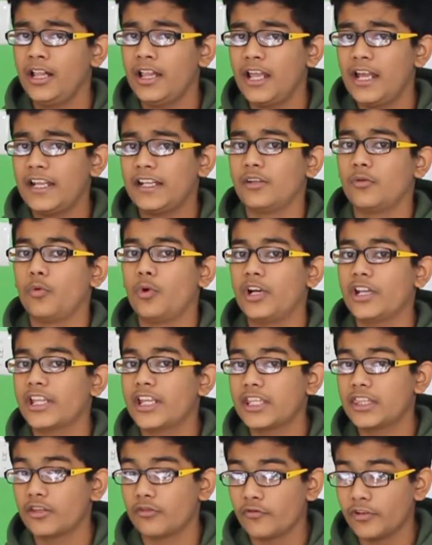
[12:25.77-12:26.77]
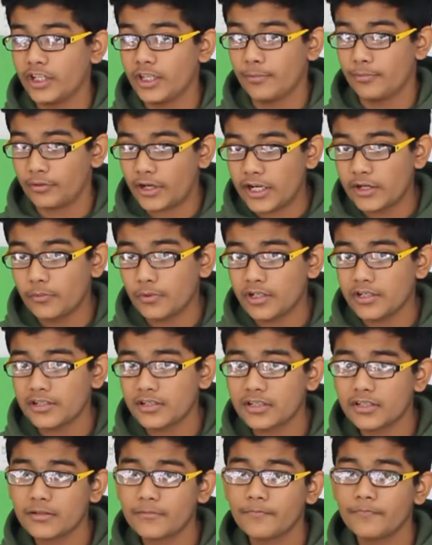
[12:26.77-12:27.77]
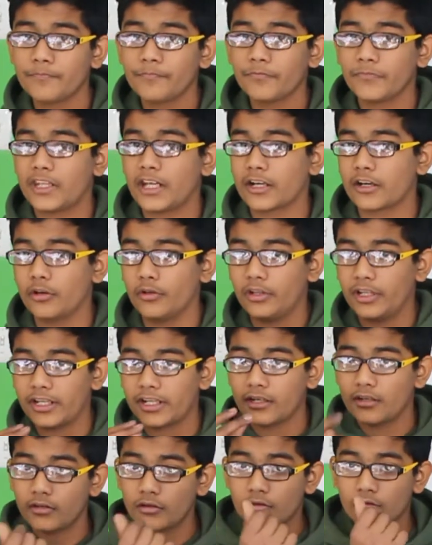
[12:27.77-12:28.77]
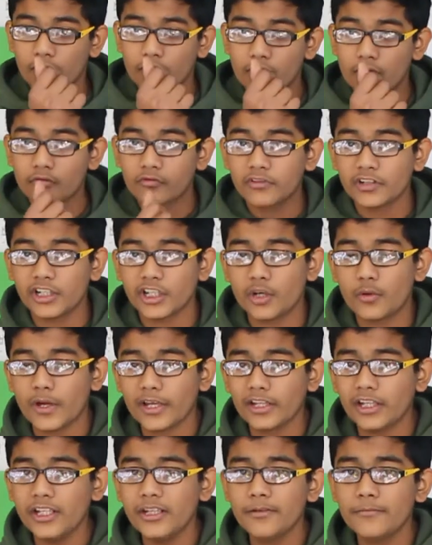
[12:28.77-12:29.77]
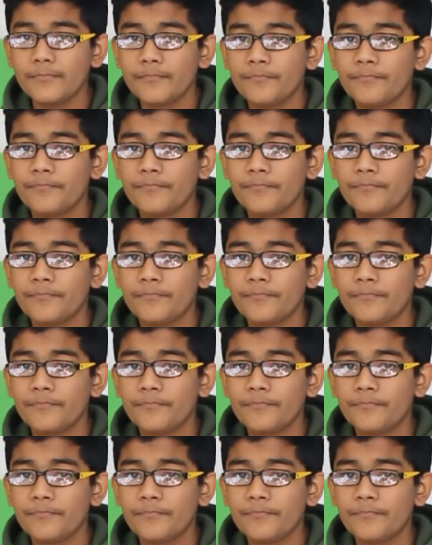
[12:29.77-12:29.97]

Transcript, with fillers: and you want to get the really bright ones that go like really quickly,